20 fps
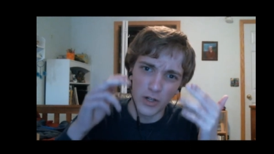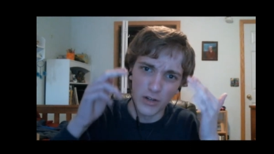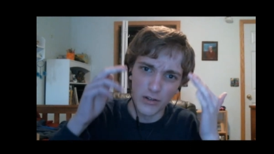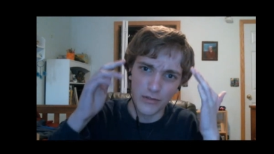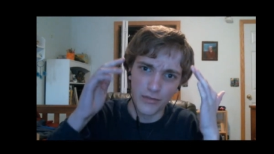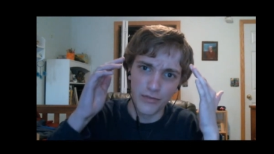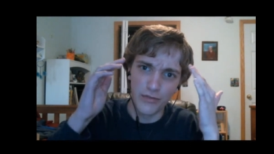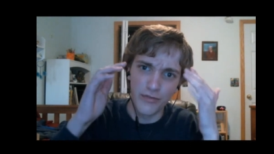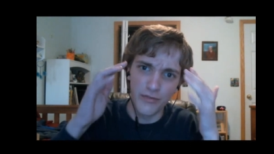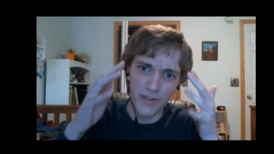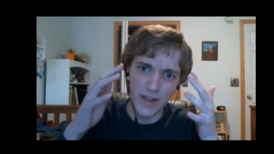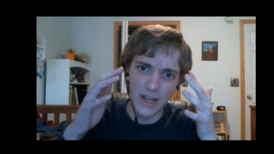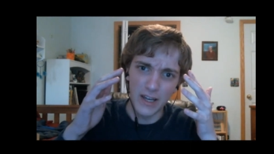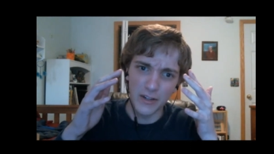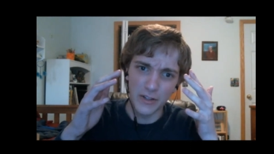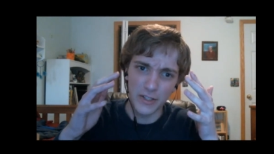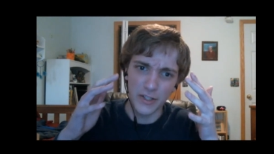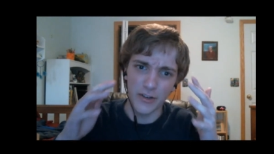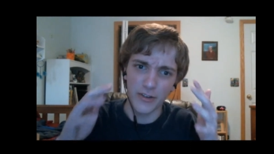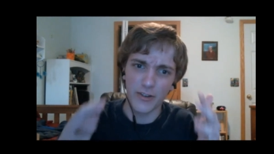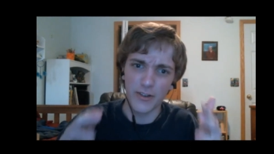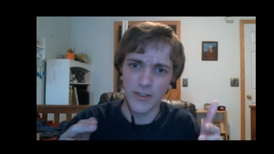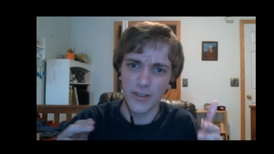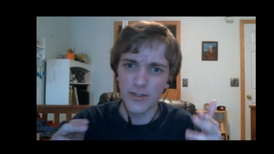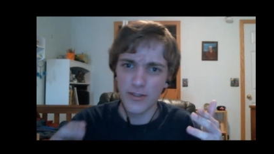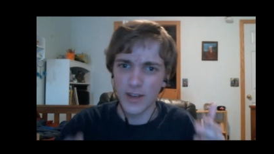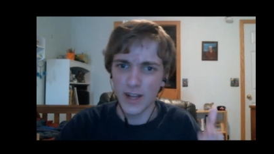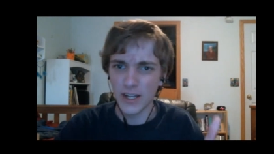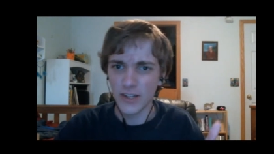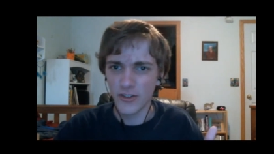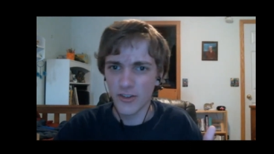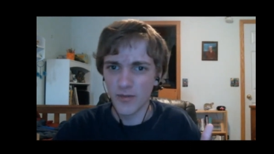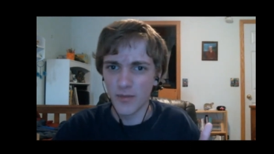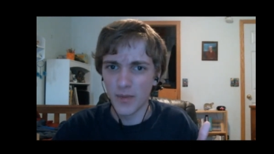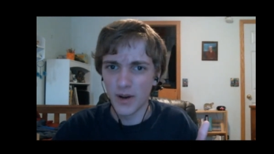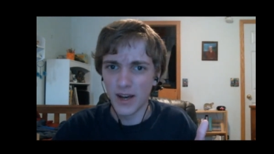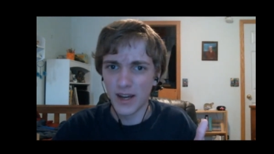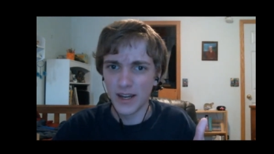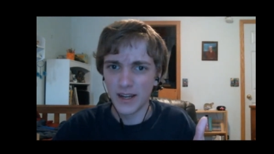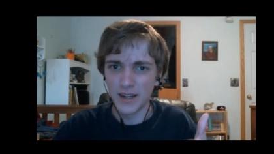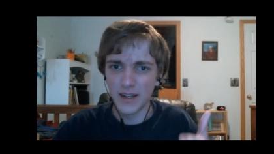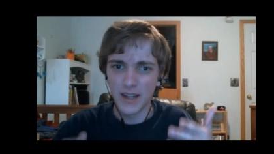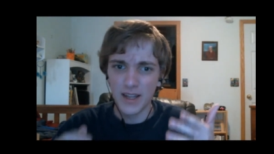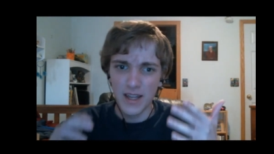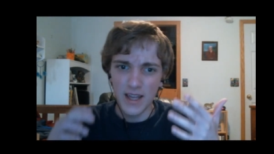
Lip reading: of failure inside your mind,